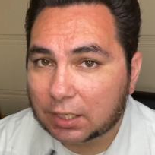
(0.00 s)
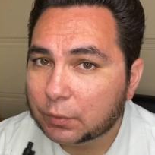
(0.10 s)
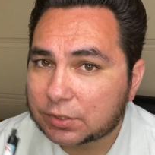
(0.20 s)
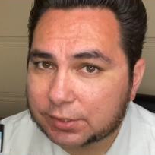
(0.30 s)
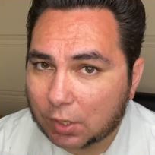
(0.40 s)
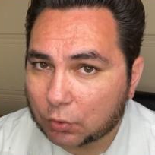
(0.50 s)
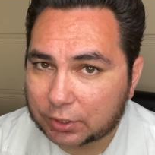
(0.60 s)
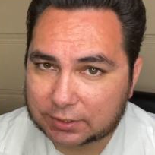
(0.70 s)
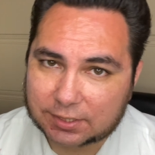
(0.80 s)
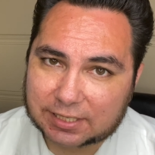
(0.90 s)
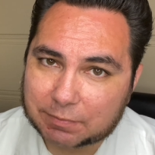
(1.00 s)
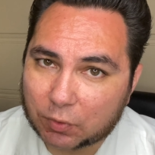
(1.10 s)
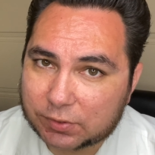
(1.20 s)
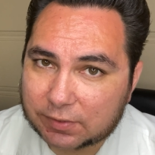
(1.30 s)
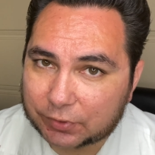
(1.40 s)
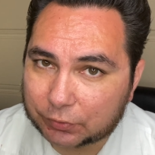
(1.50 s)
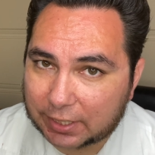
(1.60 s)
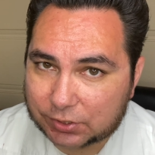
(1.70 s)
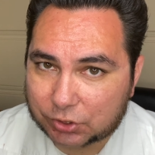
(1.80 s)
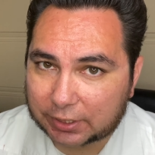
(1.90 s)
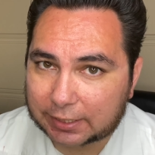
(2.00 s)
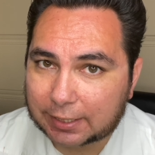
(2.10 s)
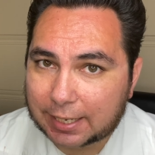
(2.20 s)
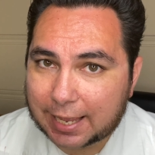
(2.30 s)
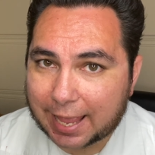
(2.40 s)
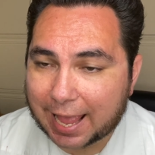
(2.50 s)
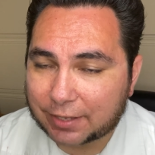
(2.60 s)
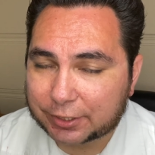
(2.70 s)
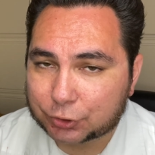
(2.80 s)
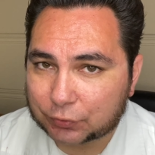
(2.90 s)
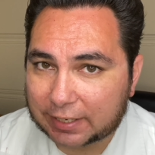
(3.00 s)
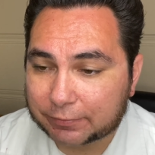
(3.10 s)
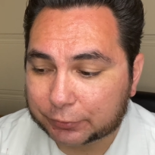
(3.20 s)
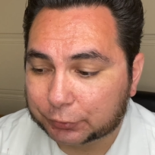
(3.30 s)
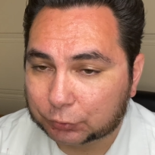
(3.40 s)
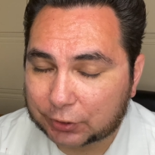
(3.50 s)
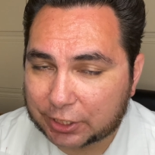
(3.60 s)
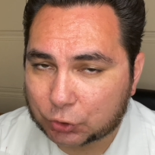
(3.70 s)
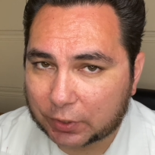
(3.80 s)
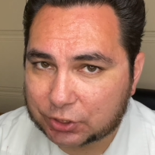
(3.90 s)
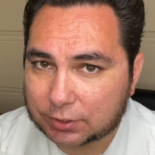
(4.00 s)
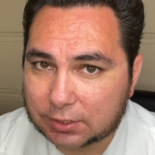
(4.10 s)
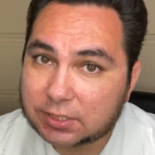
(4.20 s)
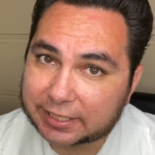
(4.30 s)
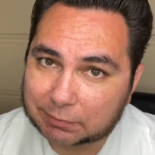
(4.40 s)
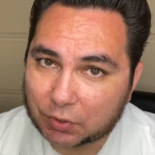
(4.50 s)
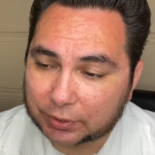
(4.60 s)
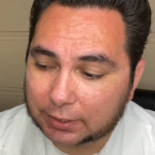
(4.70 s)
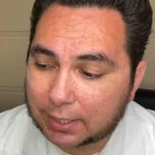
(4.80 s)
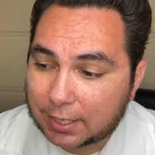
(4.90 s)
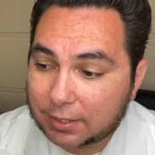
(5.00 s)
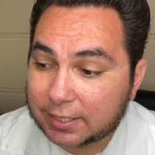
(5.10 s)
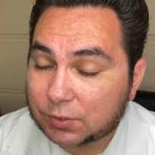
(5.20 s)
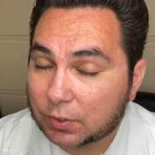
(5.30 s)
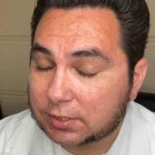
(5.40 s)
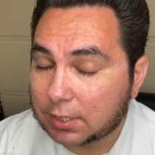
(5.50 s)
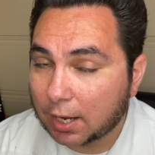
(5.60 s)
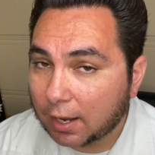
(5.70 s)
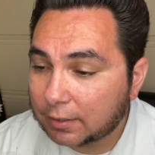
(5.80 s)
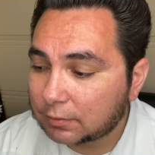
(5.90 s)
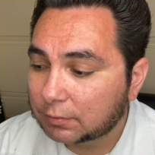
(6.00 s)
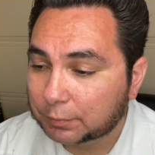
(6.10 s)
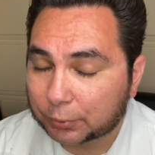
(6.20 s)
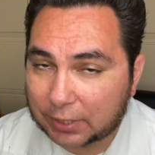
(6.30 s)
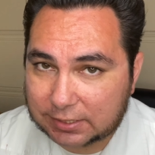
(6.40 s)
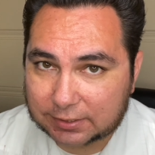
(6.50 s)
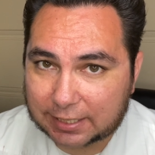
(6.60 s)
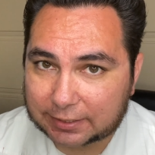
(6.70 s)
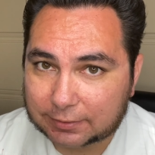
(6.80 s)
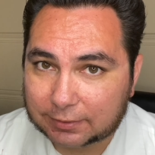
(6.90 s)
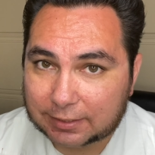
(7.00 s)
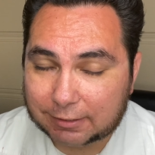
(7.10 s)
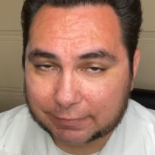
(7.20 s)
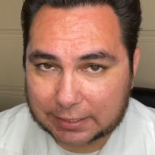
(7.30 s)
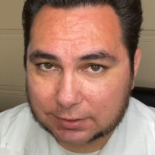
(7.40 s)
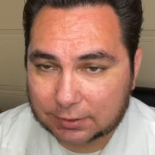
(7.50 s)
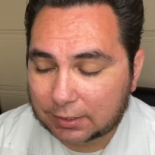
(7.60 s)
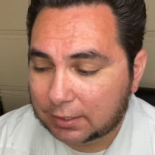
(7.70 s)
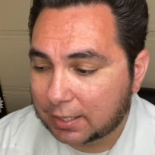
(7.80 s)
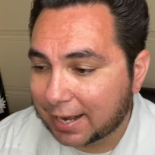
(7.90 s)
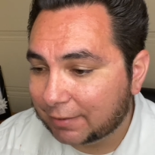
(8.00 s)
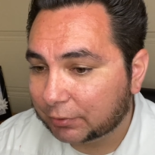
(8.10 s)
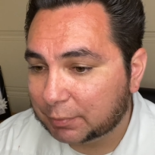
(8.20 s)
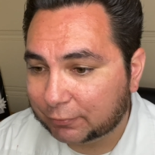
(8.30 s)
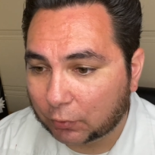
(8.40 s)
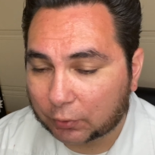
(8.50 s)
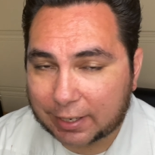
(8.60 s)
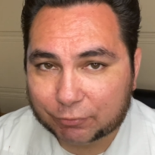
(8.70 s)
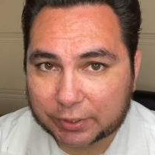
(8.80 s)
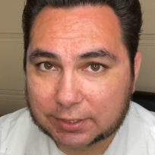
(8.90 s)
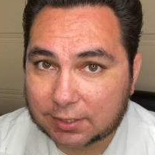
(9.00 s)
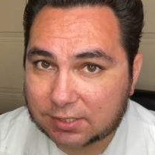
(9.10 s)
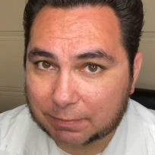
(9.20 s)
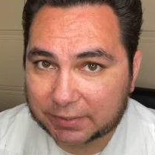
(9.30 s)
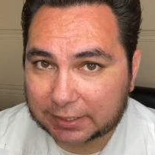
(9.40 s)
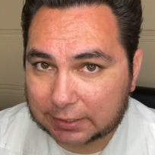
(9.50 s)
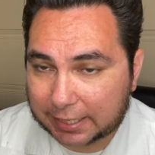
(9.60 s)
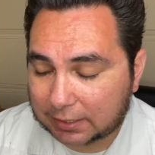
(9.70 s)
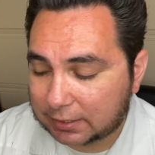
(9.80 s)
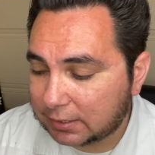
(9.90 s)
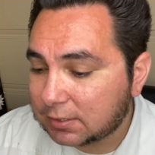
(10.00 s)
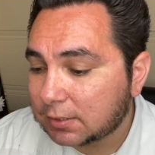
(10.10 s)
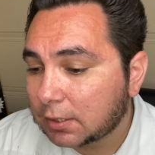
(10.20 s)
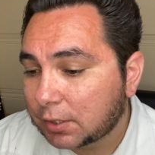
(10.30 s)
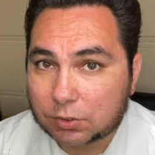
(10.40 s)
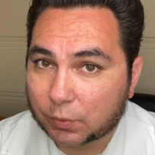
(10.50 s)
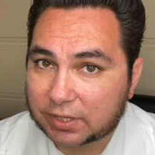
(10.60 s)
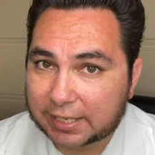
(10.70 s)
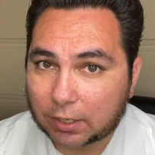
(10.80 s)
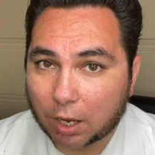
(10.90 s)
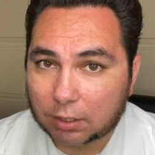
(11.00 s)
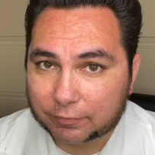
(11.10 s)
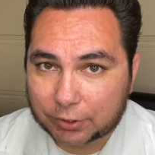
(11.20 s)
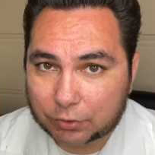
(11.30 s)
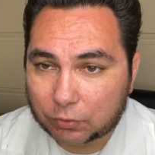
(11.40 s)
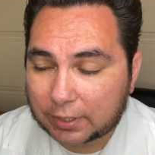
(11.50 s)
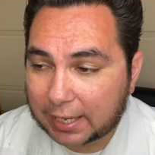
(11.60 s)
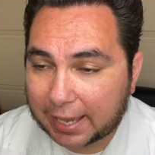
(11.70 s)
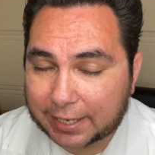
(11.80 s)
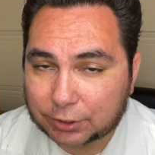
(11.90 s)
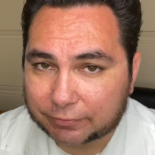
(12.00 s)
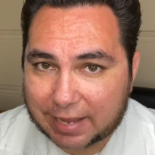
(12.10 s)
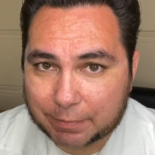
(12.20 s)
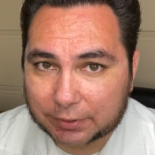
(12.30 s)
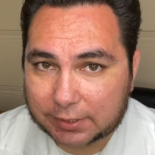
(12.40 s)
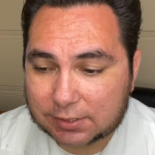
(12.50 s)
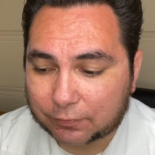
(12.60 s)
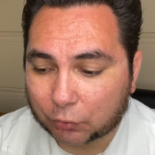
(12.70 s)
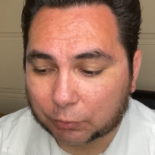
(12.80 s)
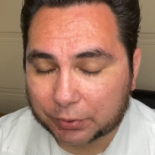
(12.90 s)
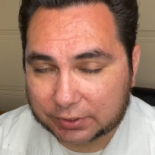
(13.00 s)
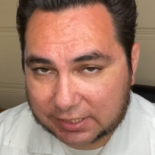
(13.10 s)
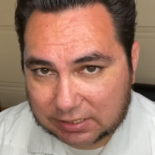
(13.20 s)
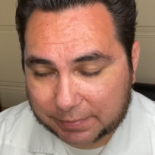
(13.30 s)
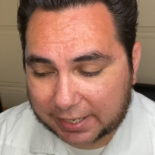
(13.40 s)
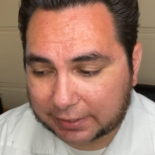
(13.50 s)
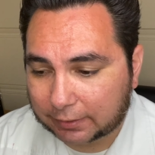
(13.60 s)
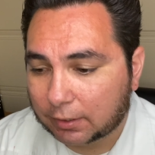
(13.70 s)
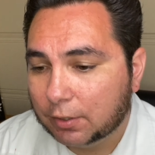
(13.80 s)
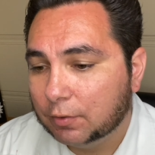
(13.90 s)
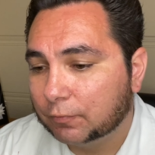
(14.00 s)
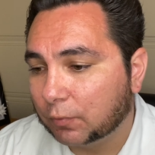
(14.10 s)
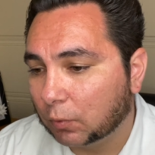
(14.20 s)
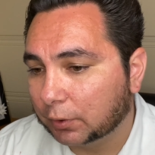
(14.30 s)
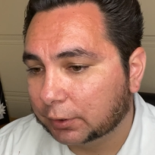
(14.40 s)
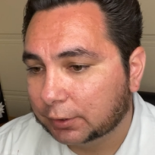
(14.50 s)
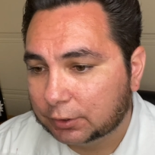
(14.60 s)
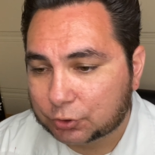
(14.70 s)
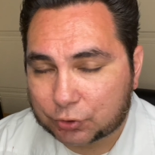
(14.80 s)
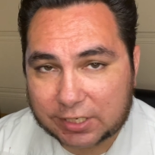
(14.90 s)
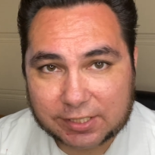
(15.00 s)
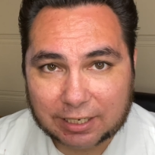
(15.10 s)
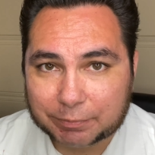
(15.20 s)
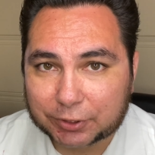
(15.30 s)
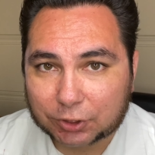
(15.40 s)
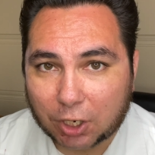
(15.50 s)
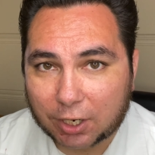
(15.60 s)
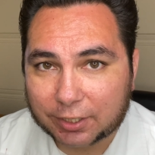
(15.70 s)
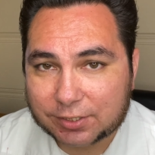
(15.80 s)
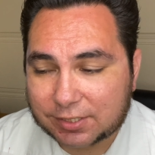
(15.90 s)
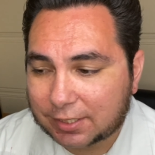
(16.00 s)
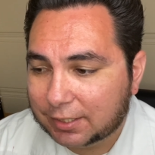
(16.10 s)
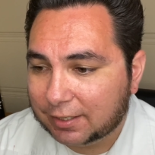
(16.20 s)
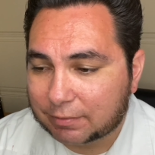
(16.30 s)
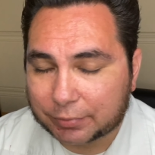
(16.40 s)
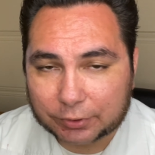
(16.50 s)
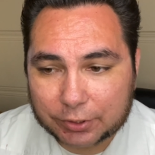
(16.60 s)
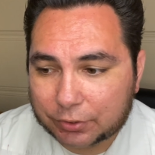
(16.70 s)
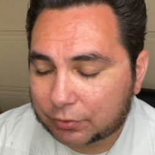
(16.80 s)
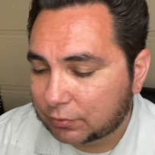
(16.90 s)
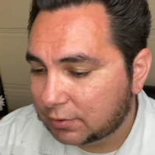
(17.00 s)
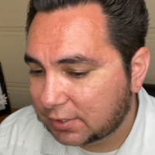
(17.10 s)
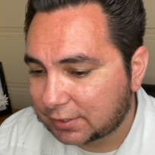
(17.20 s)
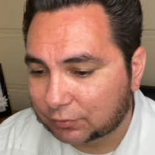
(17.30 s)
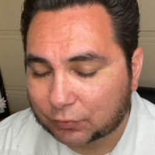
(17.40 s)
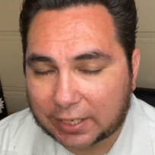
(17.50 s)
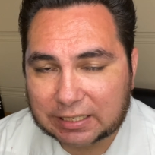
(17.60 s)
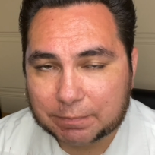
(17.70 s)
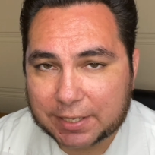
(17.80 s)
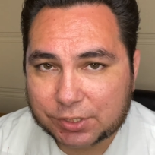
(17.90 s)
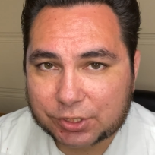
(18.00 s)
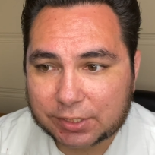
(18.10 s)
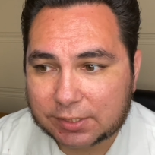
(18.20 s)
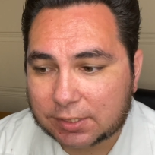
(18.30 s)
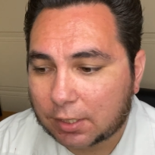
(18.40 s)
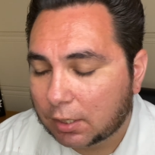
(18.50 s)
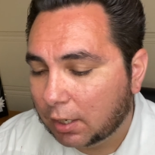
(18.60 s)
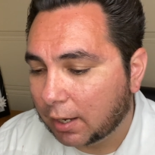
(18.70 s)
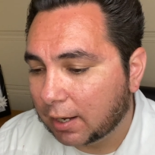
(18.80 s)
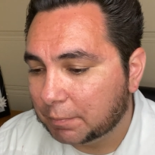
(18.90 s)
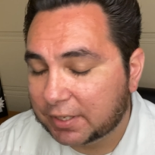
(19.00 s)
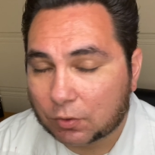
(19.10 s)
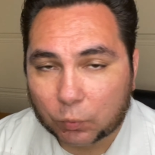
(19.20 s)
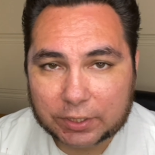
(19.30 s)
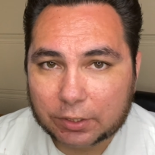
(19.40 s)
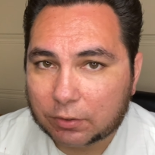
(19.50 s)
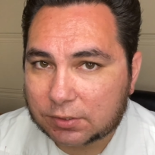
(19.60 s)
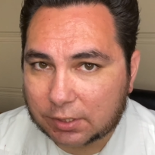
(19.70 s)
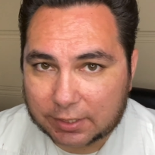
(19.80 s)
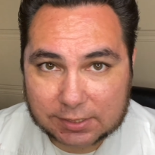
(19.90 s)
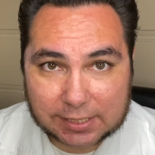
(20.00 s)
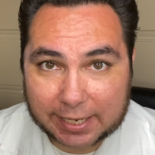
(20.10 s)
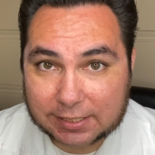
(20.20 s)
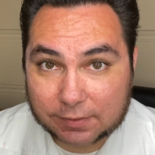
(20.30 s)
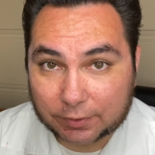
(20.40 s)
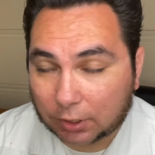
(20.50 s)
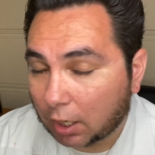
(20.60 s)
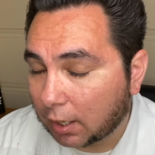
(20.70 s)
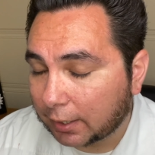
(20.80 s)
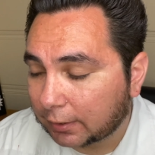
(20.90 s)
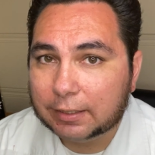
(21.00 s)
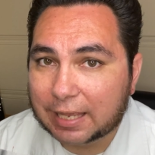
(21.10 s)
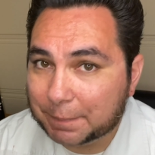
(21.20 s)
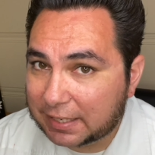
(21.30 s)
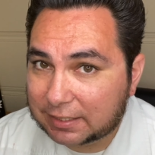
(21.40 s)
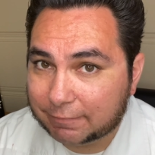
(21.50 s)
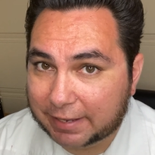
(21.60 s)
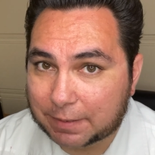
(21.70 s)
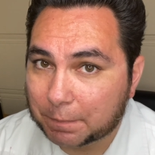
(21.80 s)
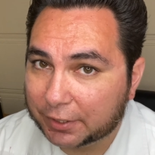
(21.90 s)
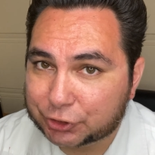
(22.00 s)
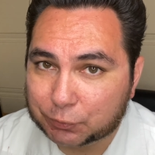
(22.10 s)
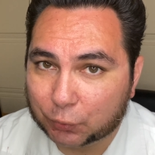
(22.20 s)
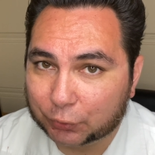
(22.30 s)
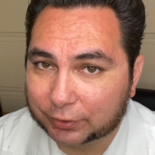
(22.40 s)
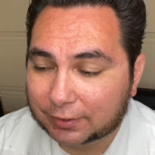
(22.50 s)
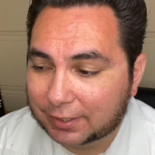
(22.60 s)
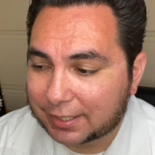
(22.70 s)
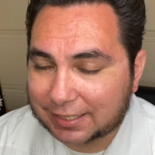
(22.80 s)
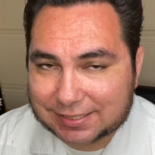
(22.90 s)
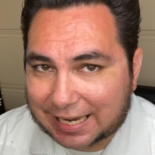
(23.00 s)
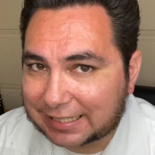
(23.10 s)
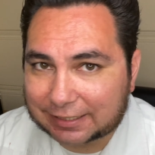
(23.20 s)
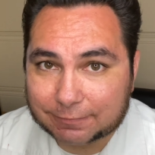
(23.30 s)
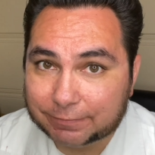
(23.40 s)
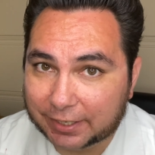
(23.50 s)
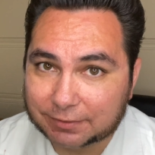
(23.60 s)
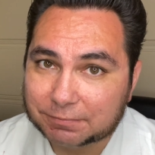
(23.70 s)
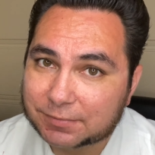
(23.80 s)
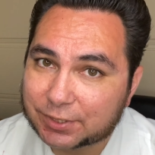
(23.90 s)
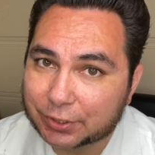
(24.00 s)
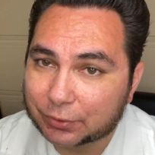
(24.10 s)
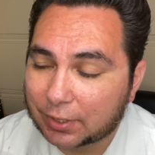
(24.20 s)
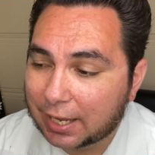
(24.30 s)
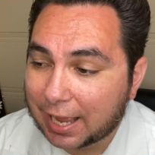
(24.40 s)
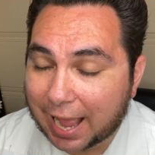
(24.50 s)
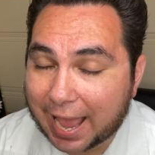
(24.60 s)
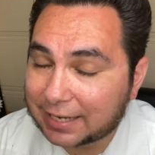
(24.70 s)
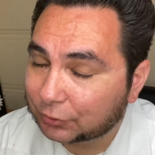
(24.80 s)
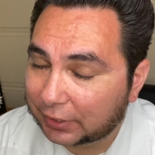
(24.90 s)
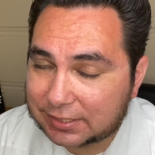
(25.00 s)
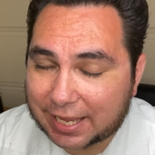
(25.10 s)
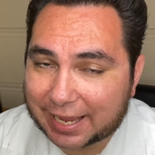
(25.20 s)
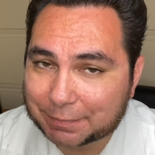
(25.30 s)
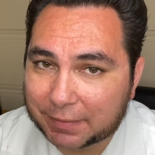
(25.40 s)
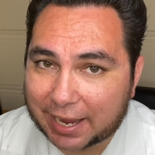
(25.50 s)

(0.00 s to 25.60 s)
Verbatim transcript: It was so good to see most of you yesterday at the drive through graduation ceremony. This was an unprecedented event. Never before have we done something like this. So we thank all of you and your families for participating, for dressing up your cars in balloons and writing messages um, in the windows, on the sides of the car. It made the event much more exciting and fun. So I had a great time.